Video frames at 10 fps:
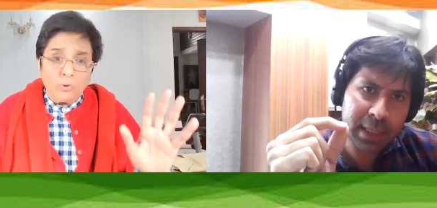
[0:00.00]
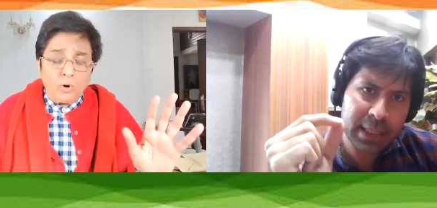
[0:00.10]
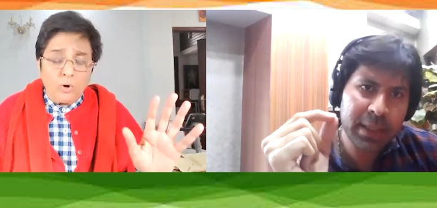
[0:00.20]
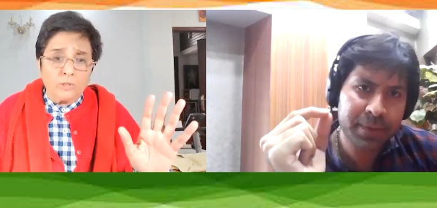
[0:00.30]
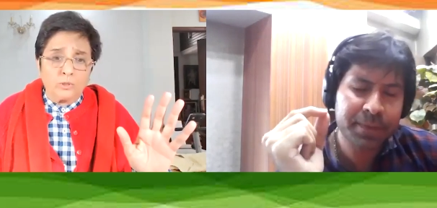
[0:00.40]

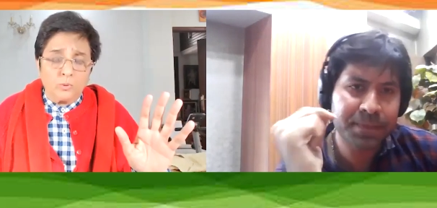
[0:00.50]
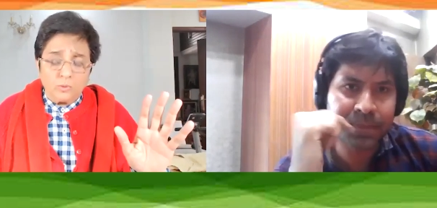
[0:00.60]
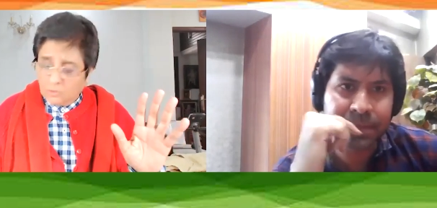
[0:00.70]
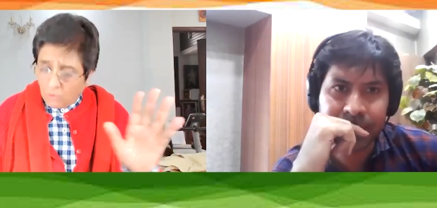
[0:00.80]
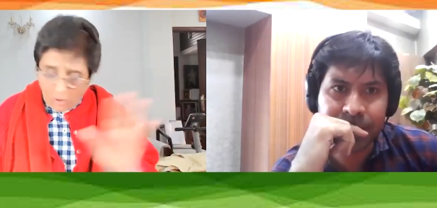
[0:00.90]
Speaker 1: all true,
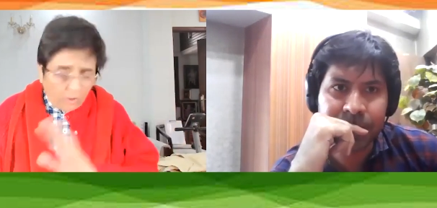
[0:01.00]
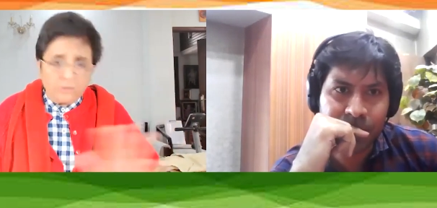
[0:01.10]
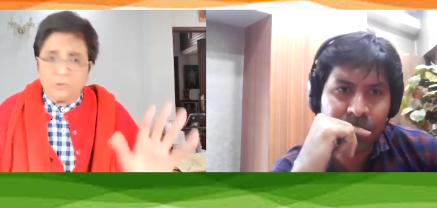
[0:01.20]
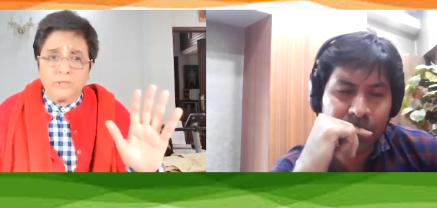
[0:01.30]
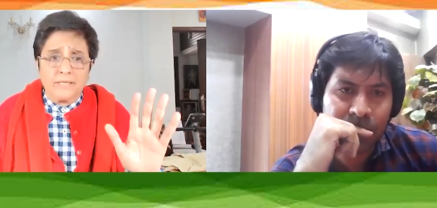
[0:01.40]
all true.
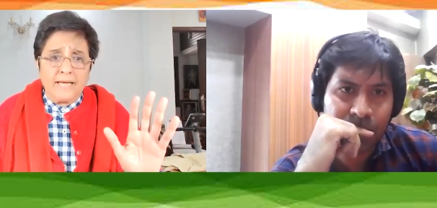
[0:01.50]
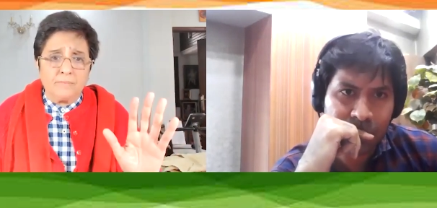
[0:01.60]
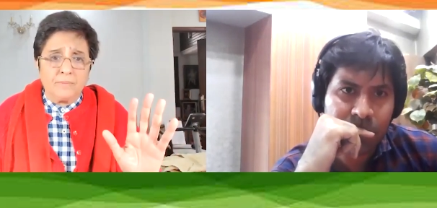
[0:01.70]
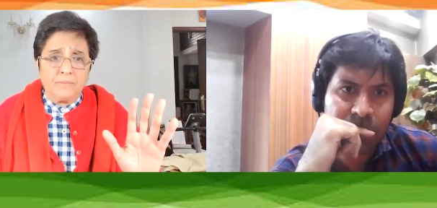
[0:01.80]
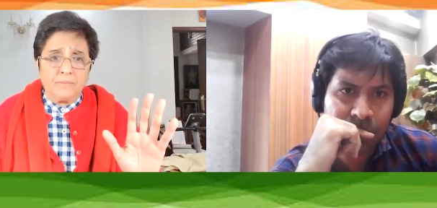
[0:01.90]
They can
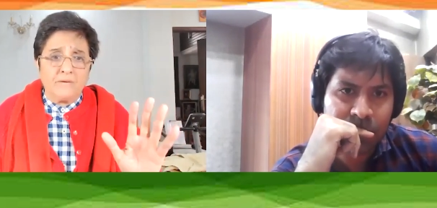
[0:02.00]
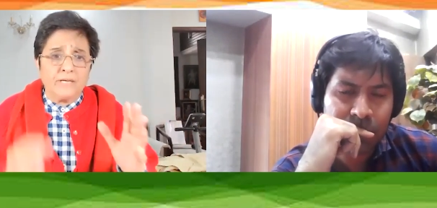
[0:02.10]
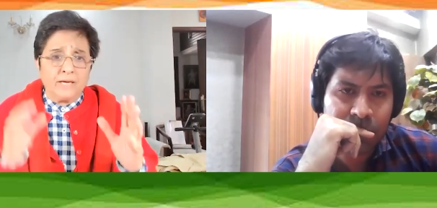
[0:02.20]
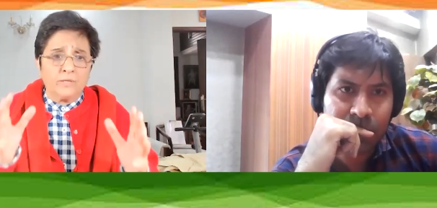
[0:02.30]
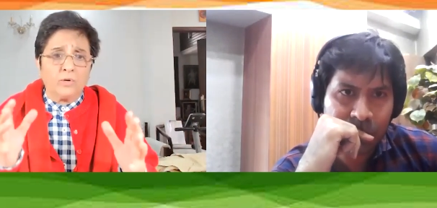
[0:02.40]
be if they are in
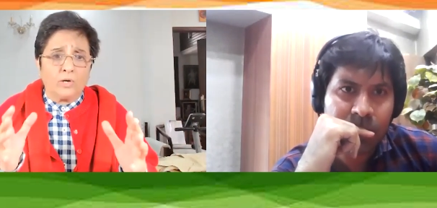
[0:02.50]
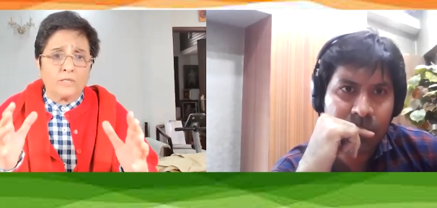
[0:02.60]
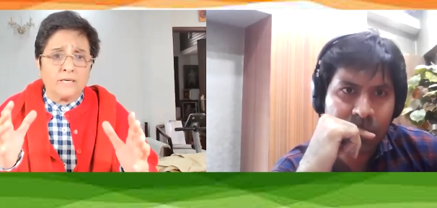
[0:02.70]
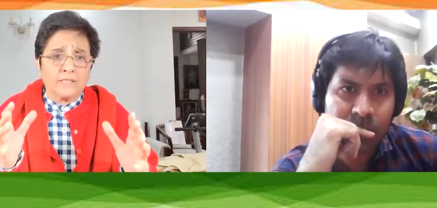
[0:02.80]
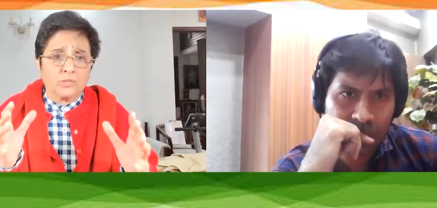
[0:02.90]
an
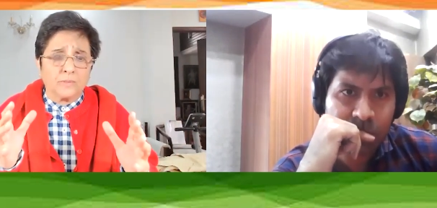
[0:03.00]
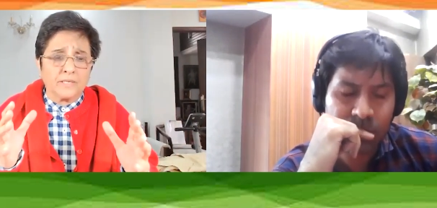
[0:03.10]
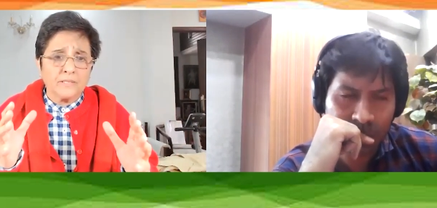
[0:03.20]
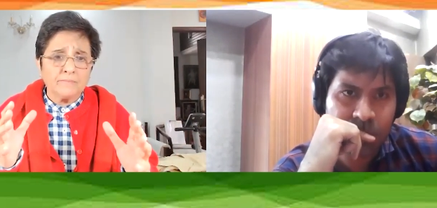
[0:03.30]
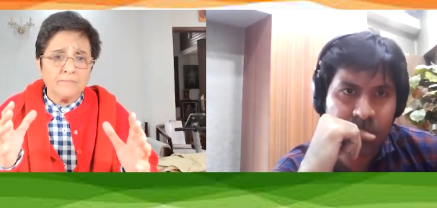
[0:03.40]
organized way.
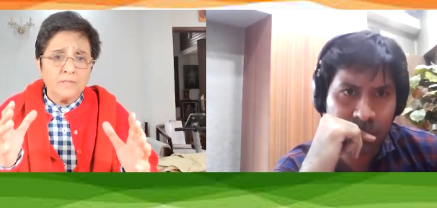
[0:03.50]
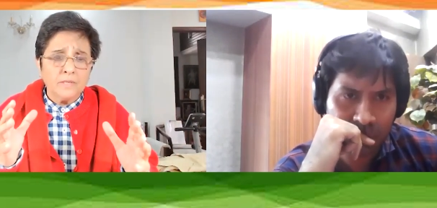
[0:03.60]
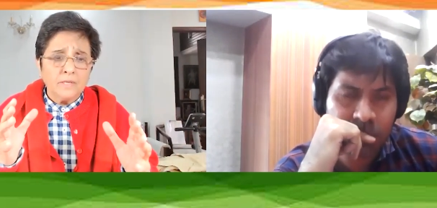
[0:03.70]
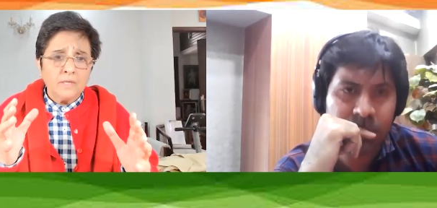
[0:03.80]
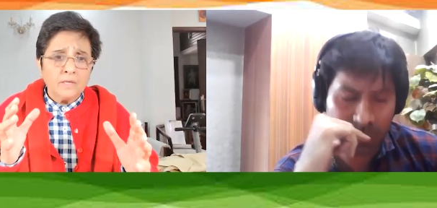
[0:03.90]
Mm,
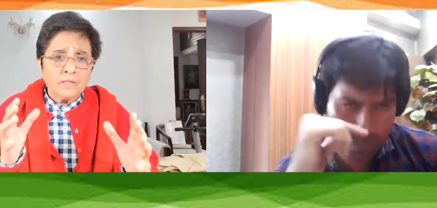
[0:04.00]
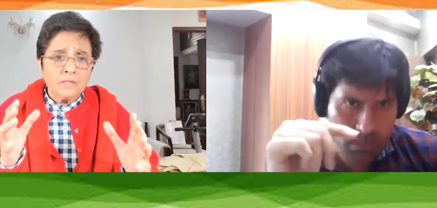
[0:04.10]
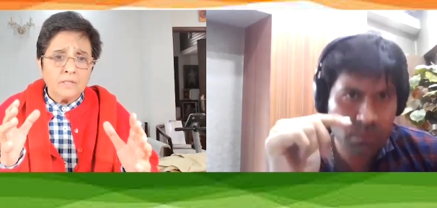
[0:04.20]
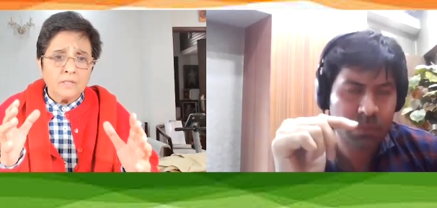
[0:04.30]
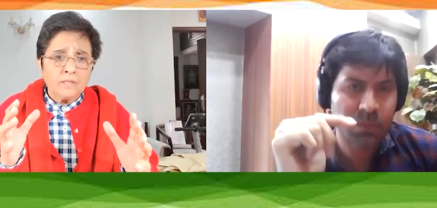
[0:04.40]
mm.
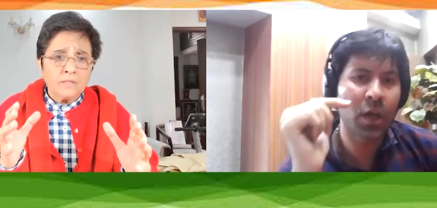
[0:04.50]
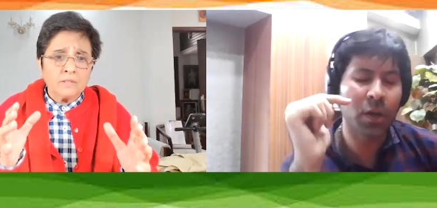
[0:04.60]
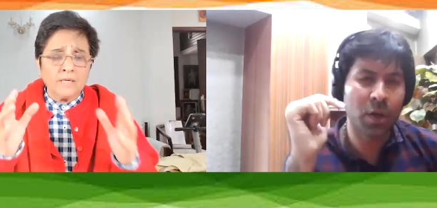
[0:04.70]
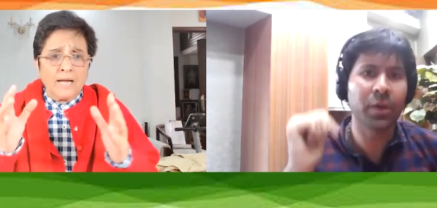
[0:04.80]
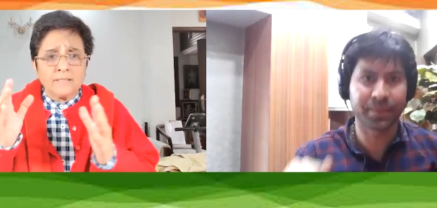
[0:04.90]
At the
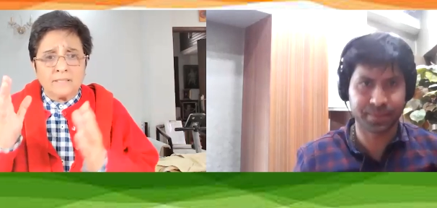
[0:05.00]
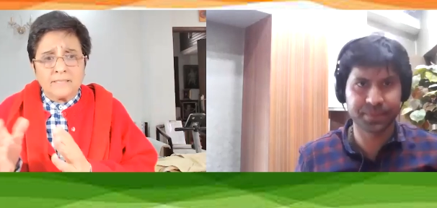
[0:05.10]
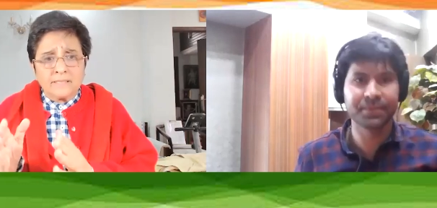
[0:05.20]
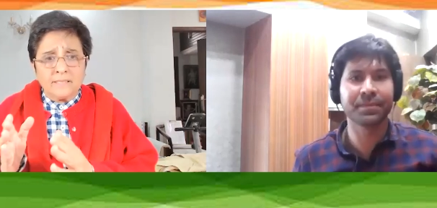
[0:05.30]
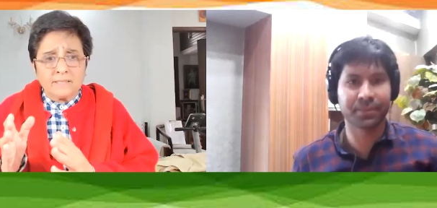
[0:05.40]
critical
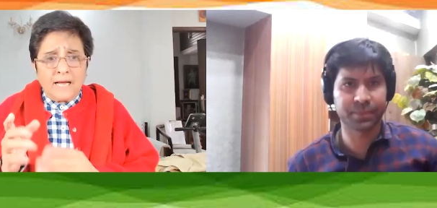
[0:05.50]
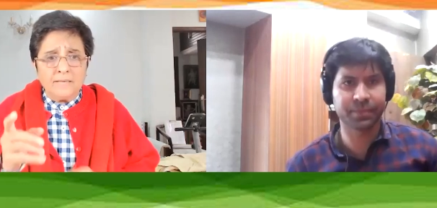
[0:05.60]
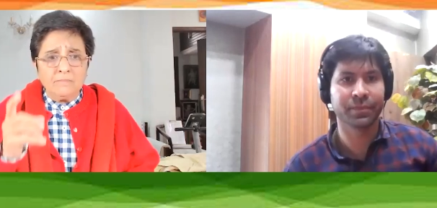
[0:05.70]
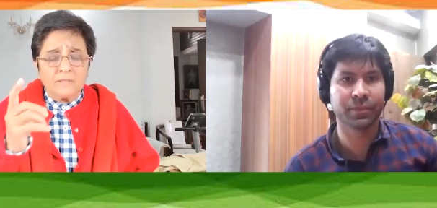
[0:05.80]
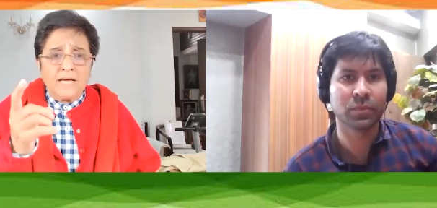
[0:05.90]
time,
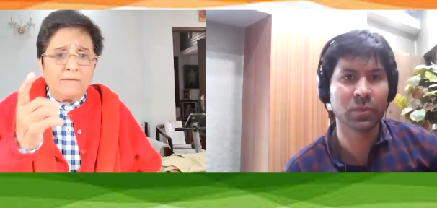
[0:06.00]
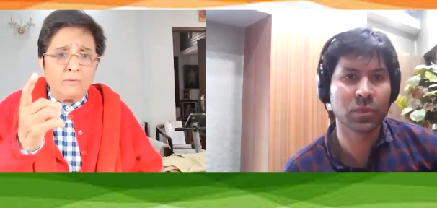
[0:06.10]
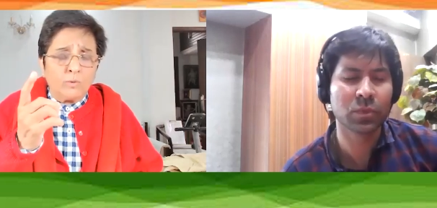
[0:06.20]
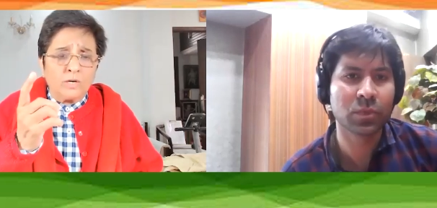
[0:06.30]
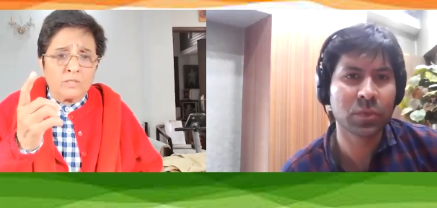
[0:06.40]
they have
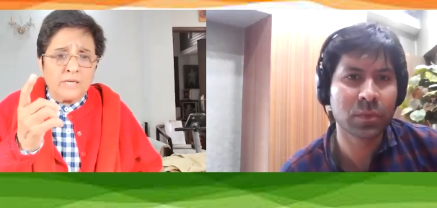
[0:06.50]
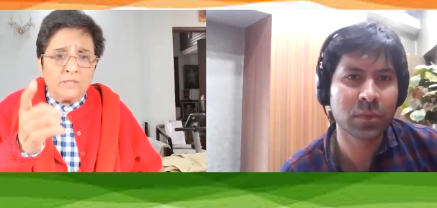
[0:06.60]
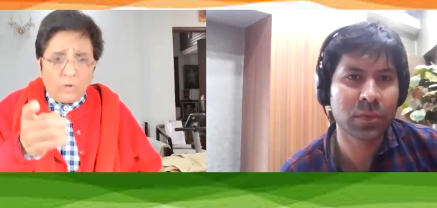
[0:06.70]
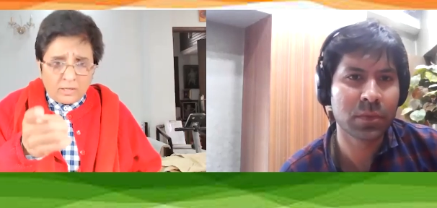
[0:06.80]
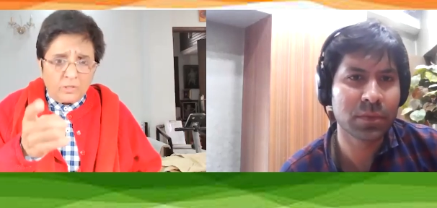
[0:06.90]
a, a saying
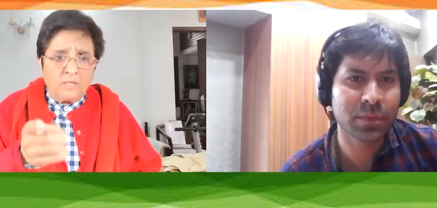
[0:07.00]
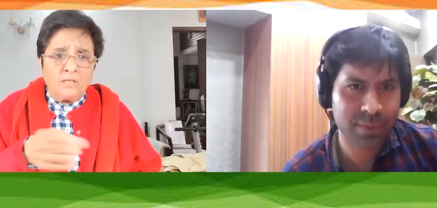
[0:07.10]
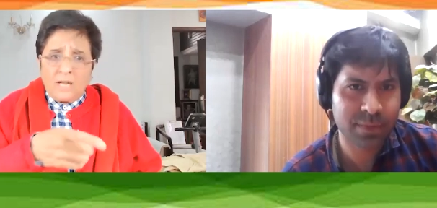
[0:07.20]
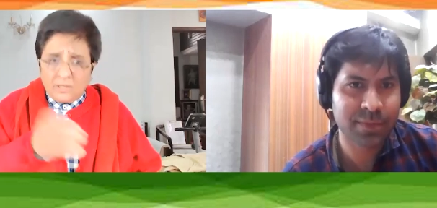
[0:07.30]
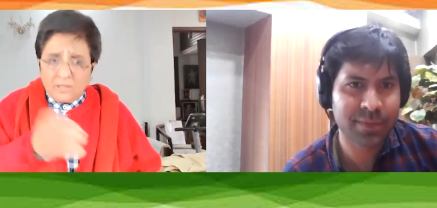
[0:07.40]
no,
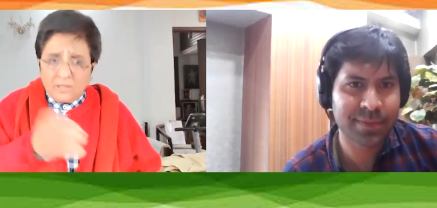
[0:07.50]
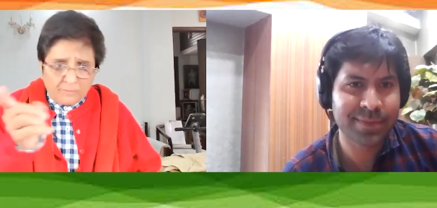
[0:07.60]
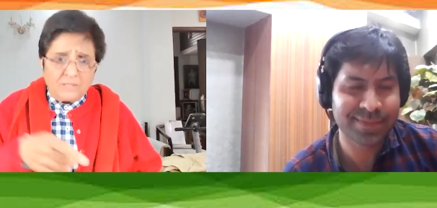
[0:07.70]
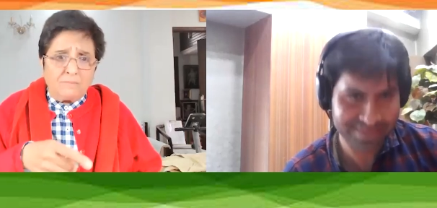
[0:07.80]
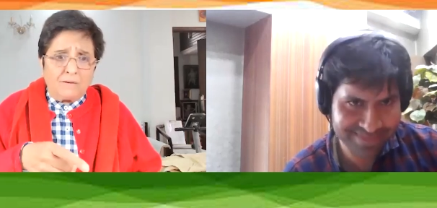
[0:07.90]
none of the
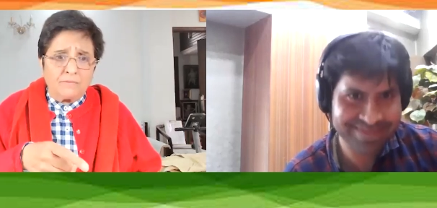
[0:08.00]
above.